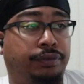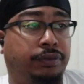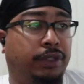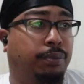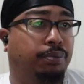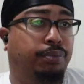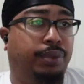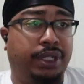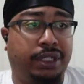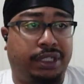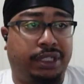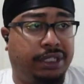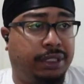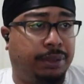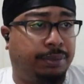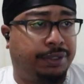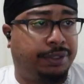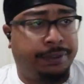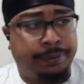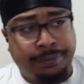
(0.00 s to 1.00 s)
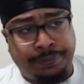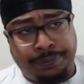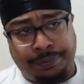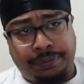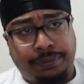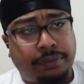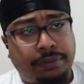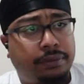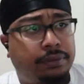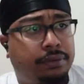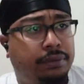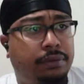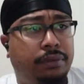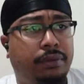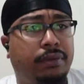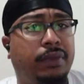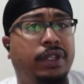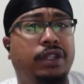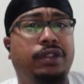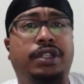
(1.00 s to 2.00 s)
bishops.
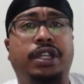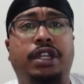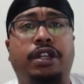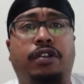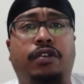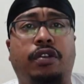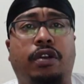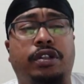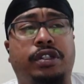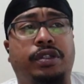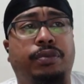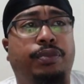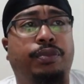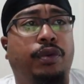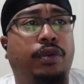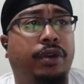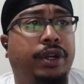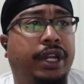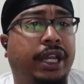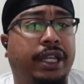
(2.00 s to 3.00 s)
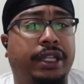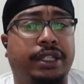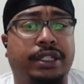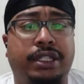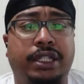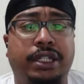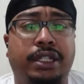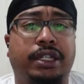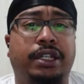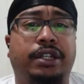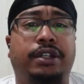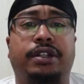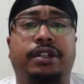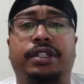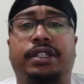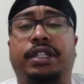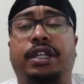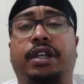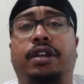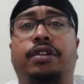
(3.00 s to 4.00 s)
You see it across the board. They can sit here and
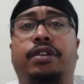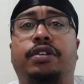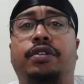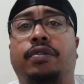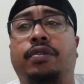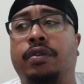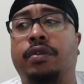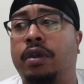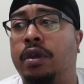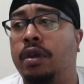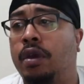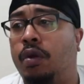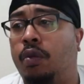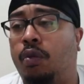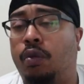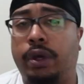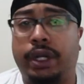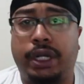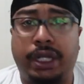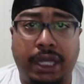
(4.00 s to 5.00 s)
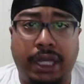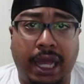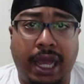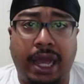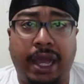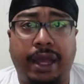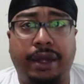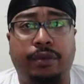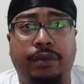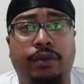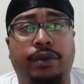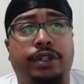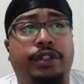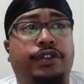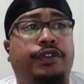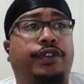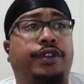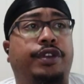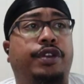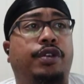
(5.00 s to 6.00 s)
tell you what God wants for
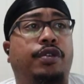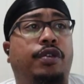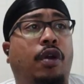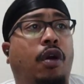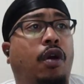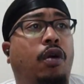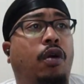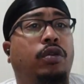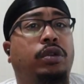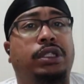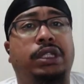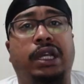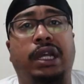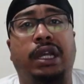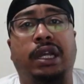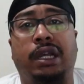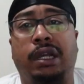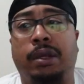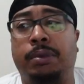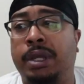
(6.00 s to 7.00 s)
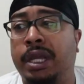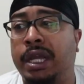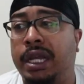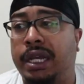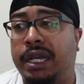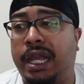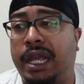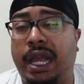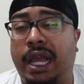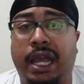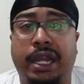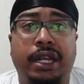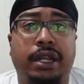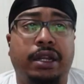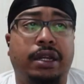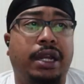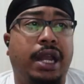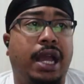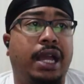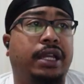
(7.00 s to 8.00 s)
you whole time. They out here
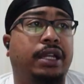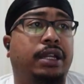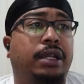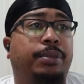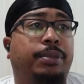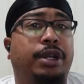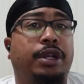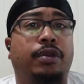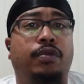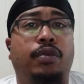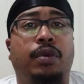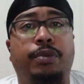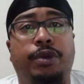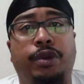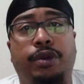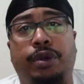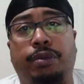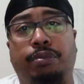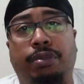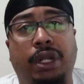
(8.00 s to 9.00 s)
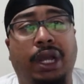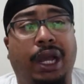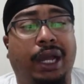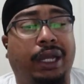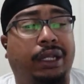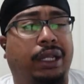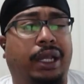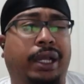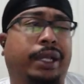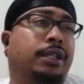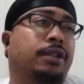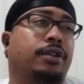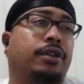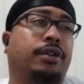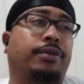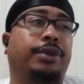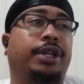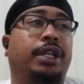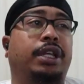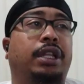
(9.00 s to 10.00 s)
knocking up every woman on the block. Like, you know what I
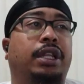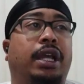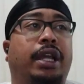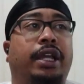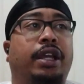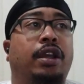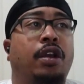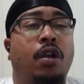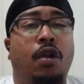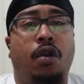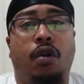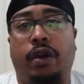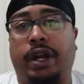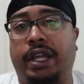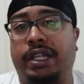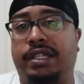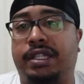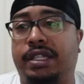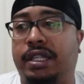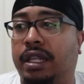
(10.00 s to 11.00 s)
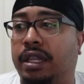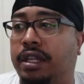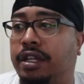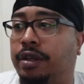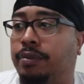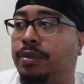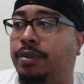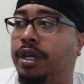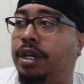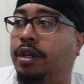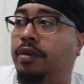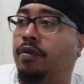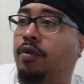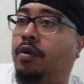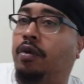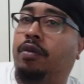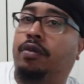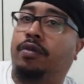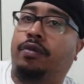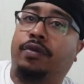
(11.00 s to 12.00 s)
mean? Like, or they stealing your money,
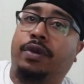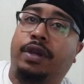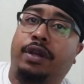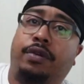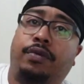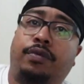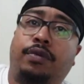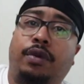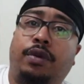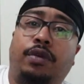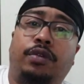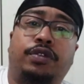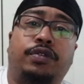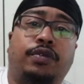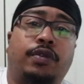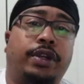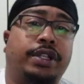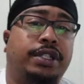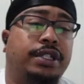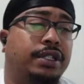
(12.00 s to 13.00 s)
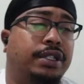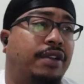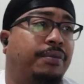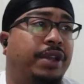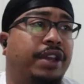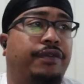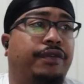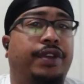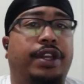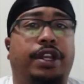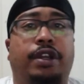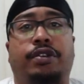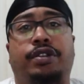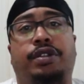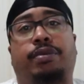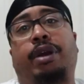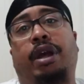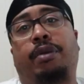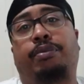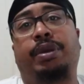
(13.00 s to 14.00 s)
rolling around in Rolls Royces. I made videos
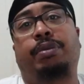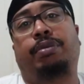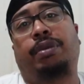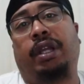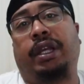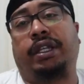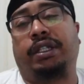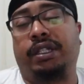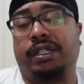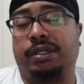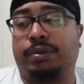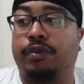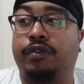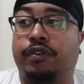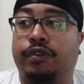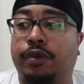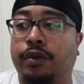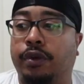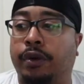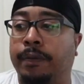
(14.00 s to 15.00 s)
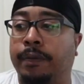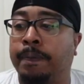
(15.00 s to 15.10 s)
about people like this before.